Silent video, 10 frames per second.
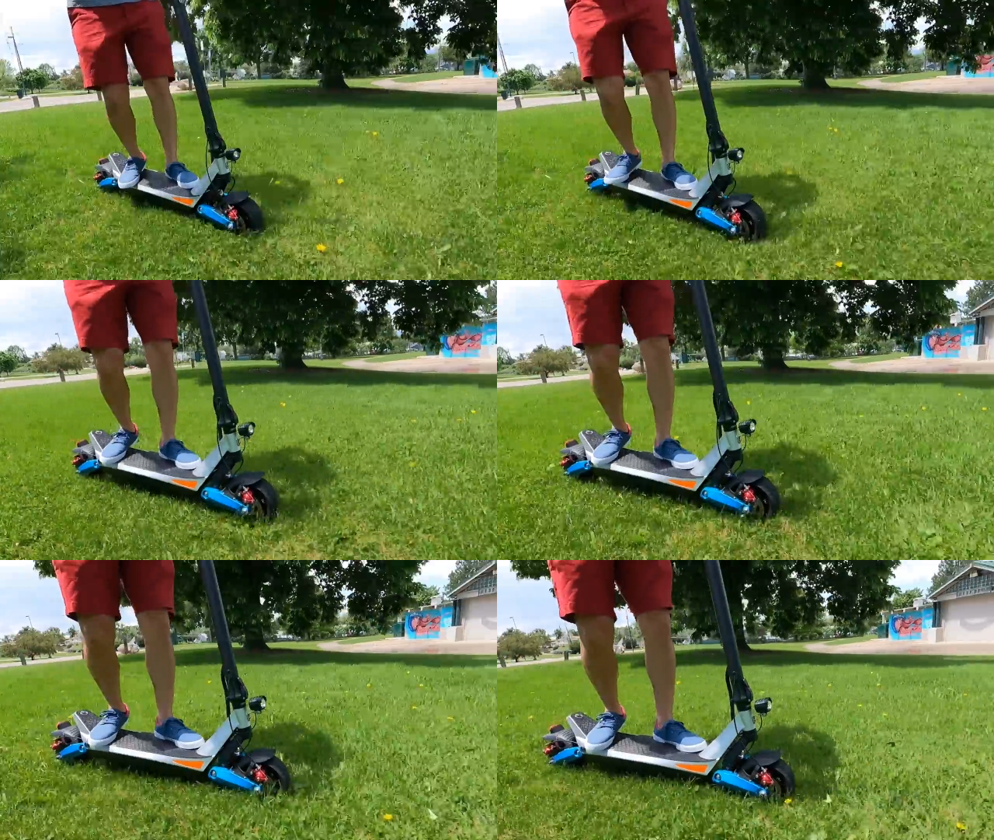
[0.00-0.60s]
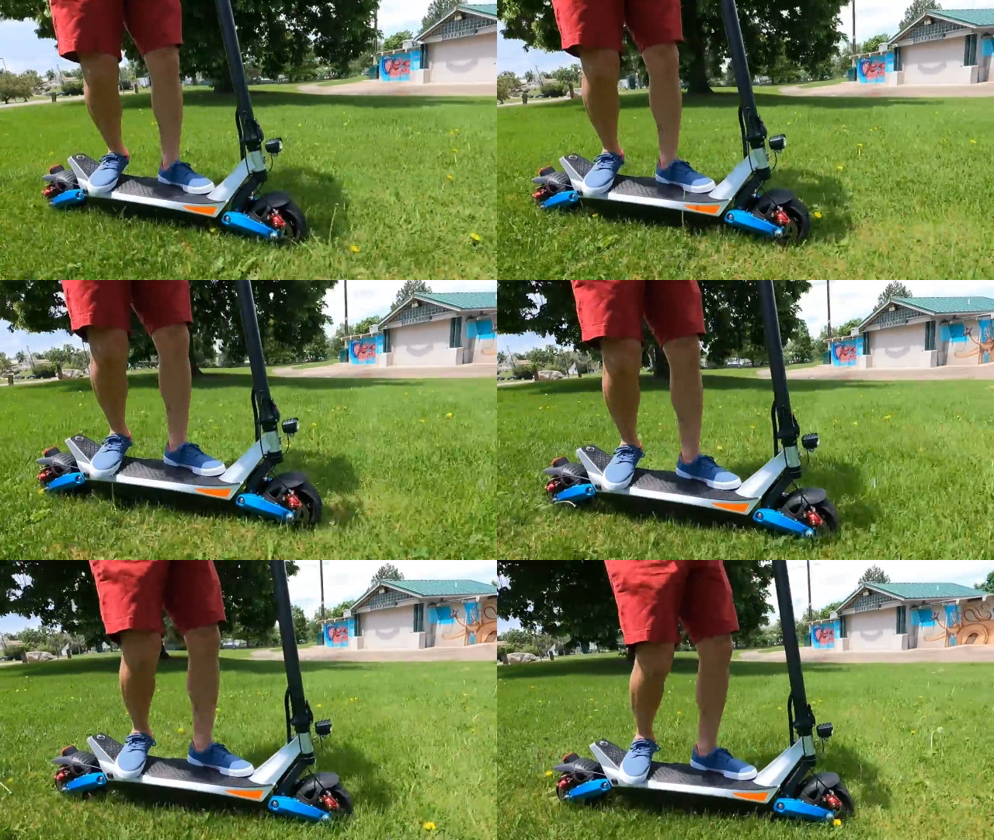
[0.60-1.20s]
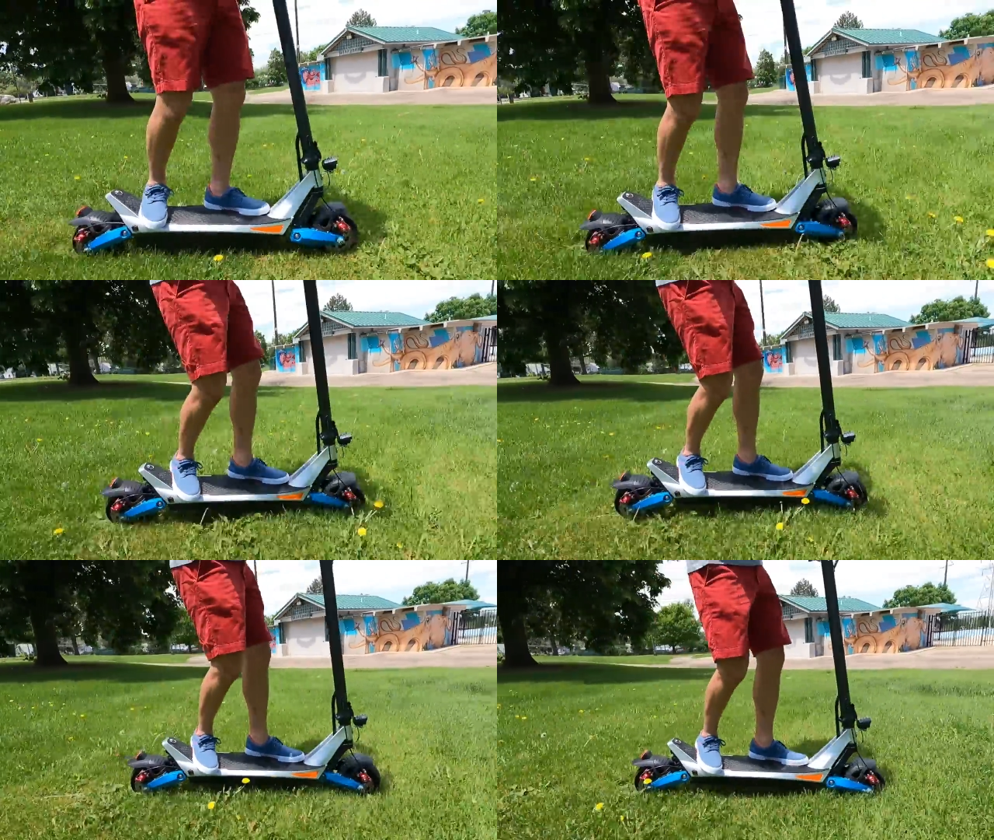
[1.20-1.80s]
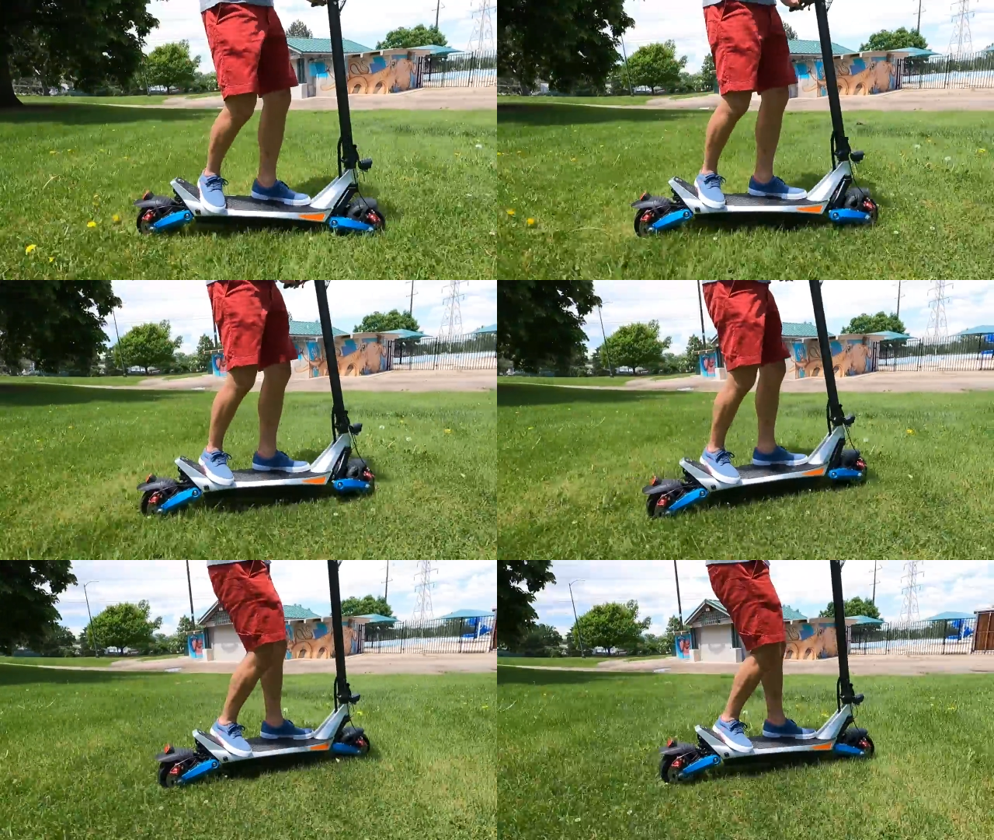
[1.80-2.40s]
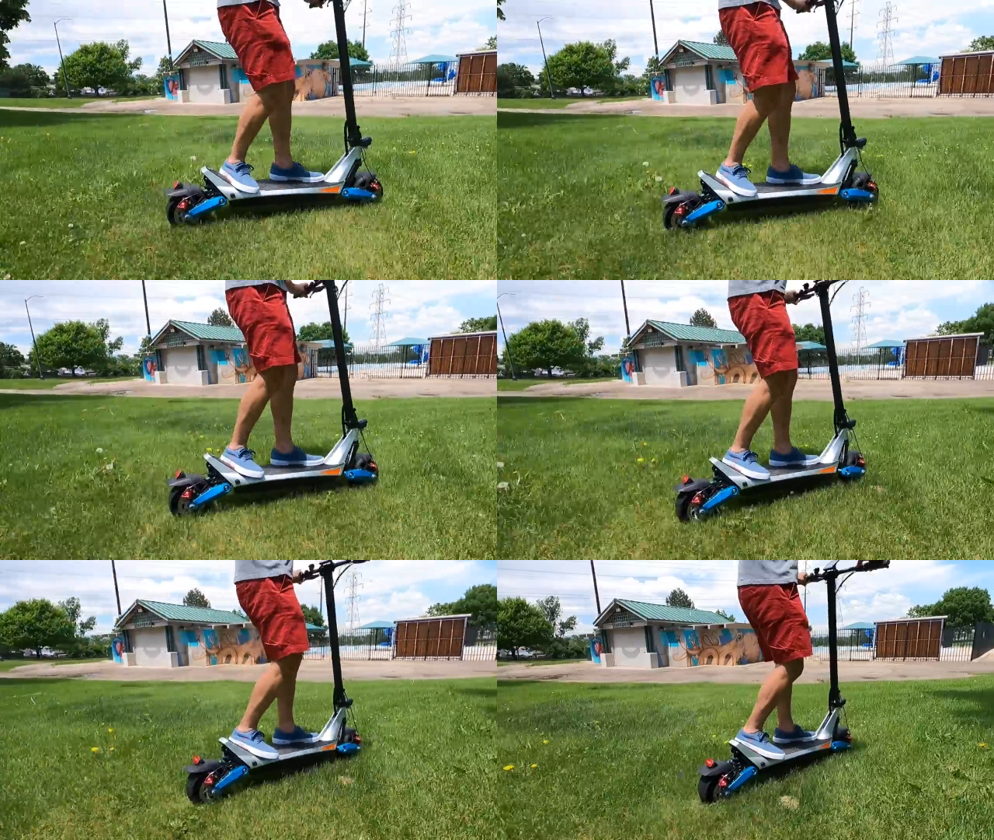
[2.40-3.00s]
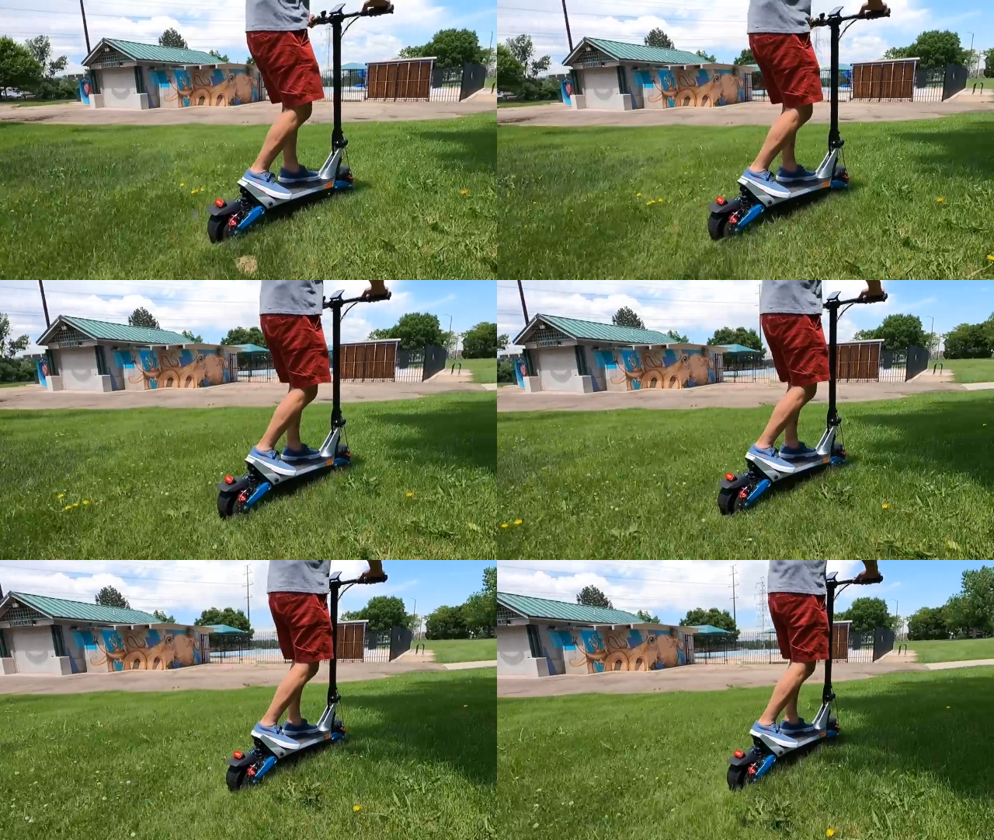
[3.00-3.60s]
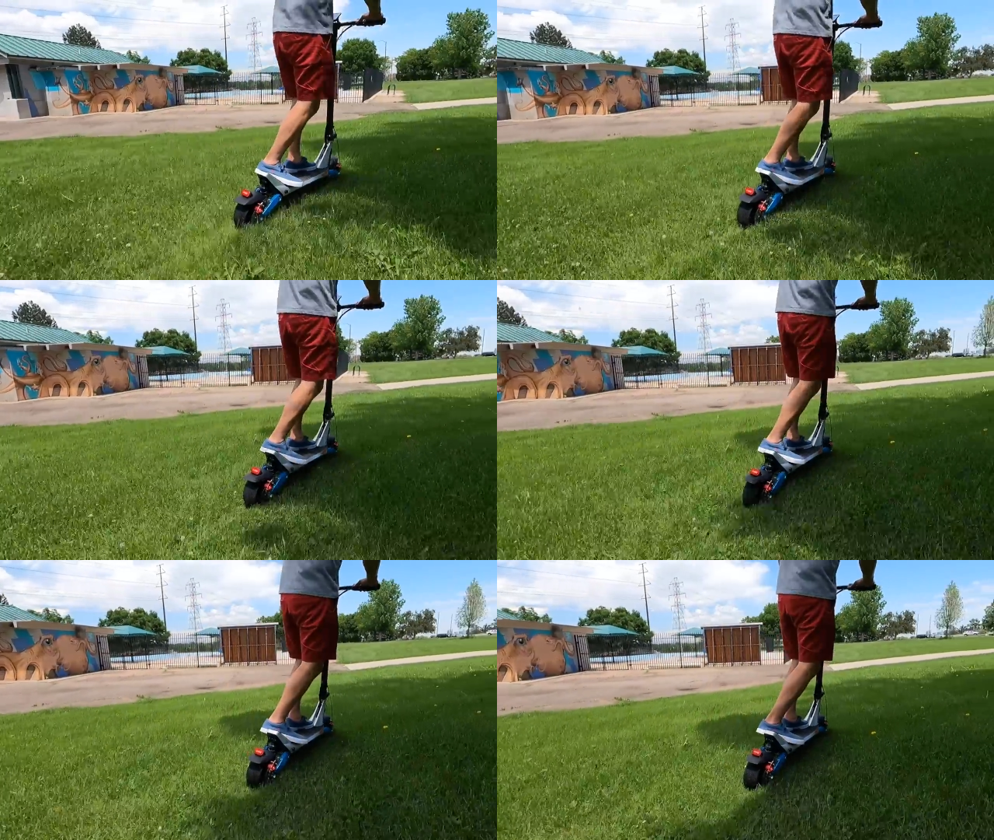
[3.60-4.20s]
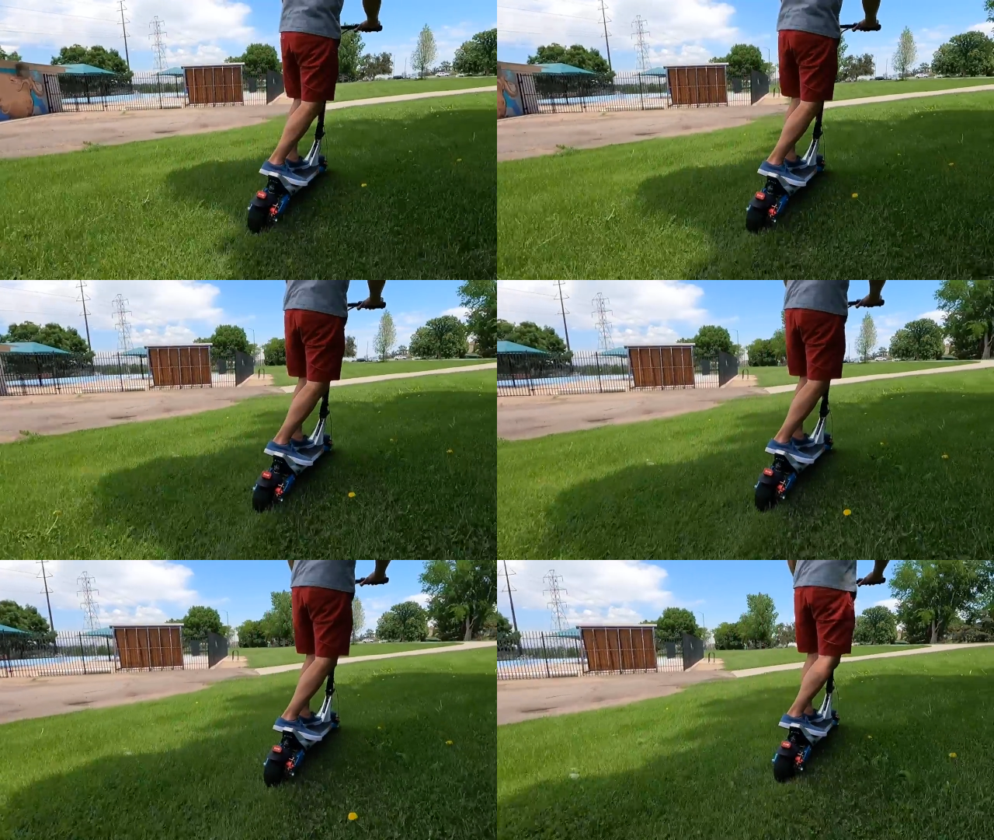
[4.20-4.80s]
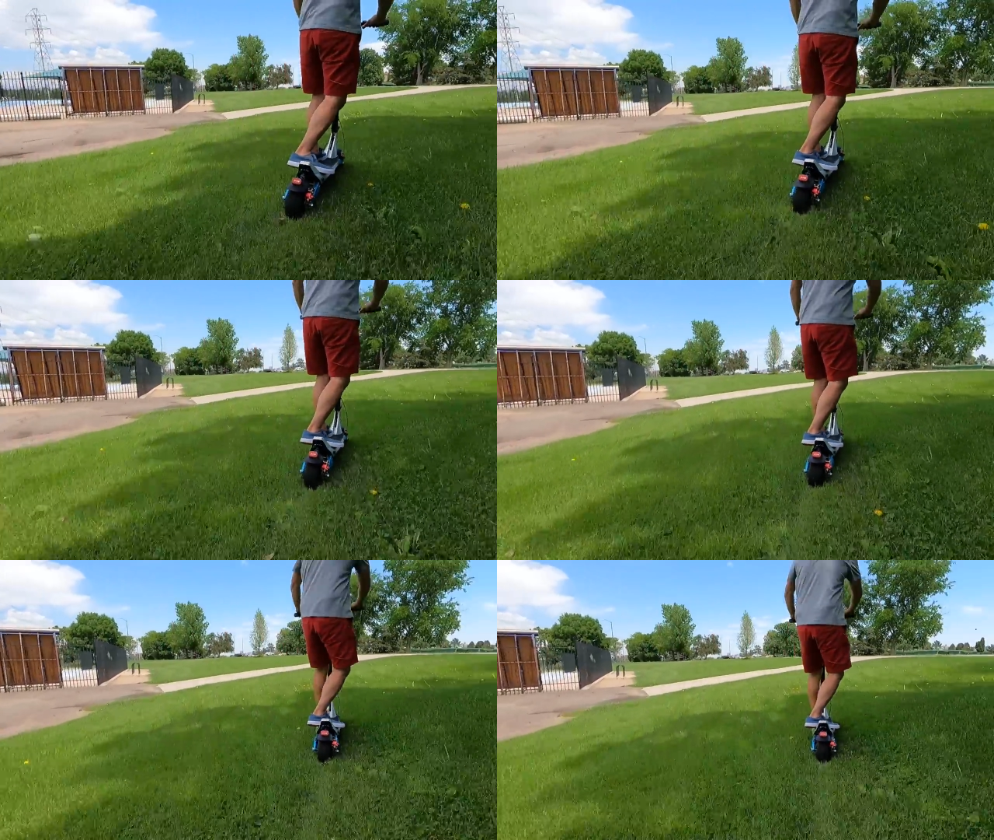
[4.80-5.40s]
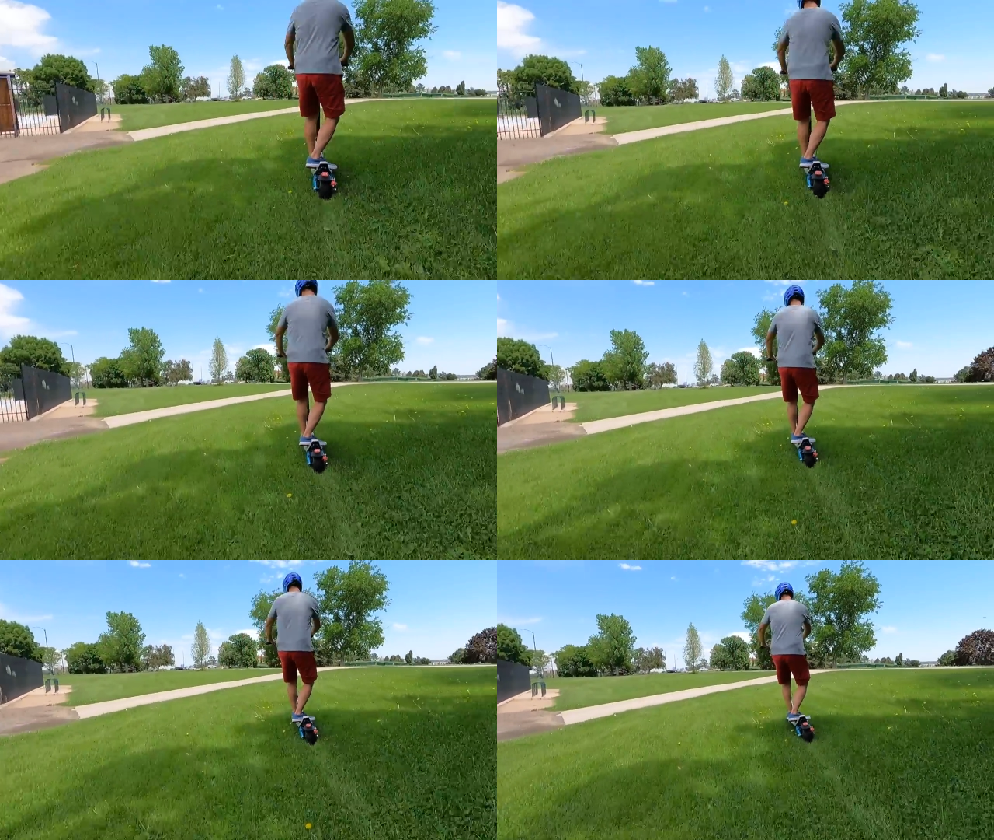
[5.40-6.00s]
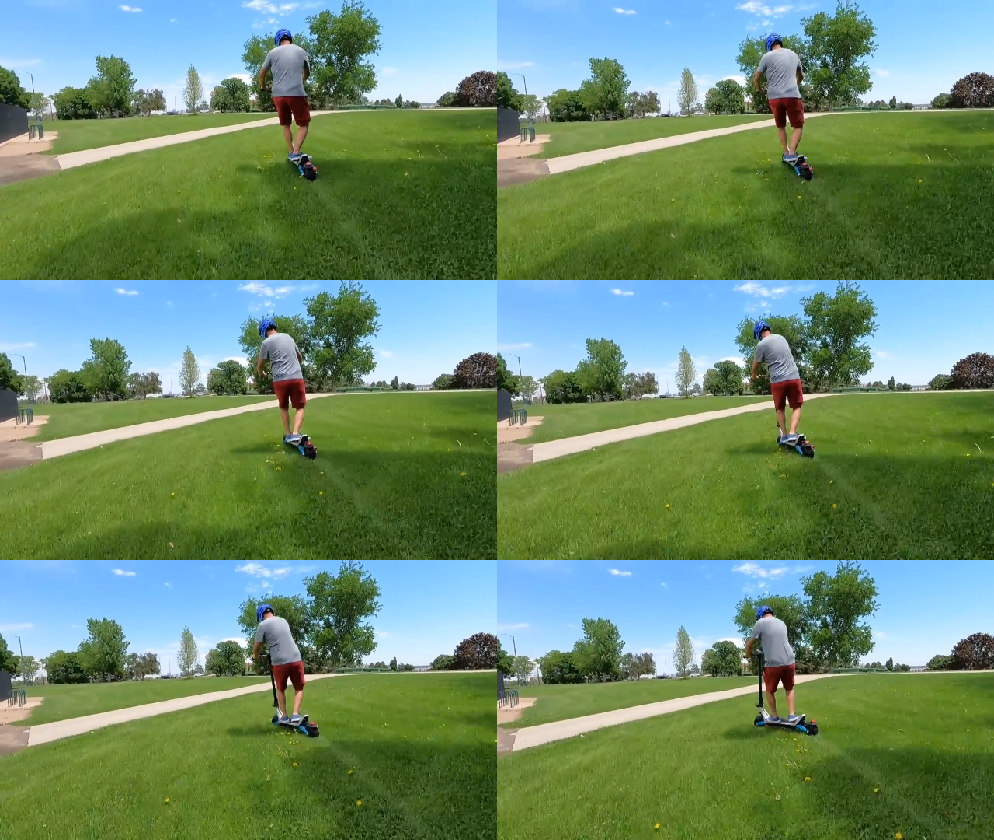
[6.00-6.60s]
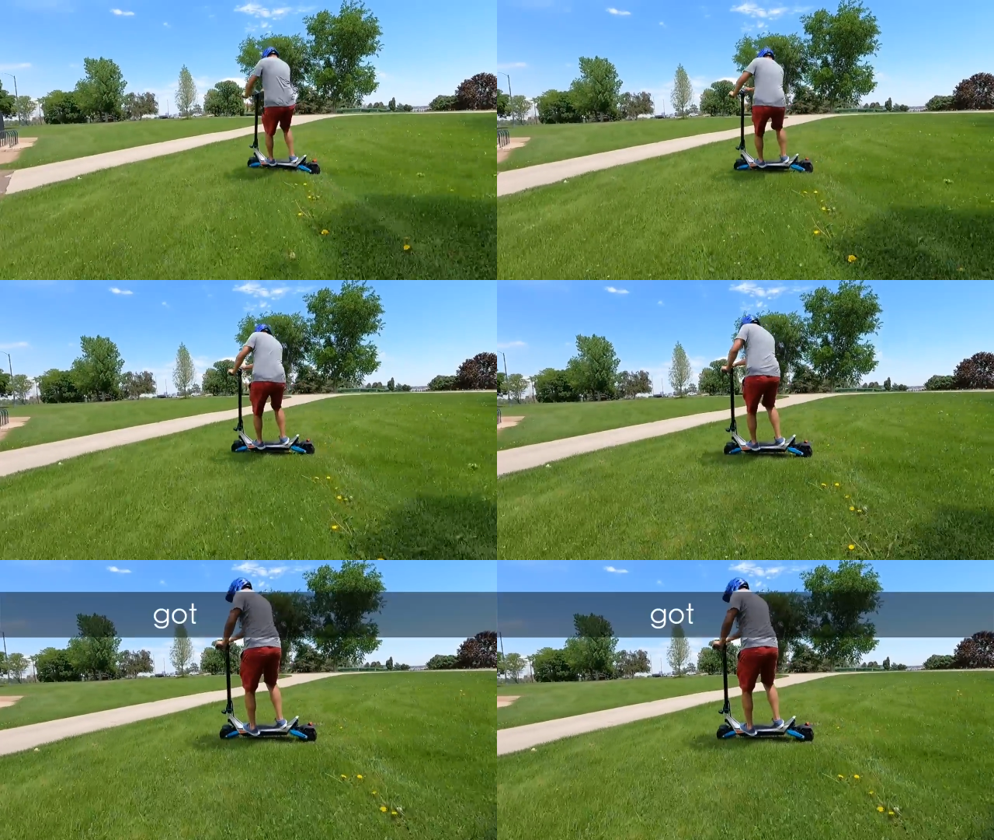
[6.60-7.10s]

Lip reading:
(no speaker visible)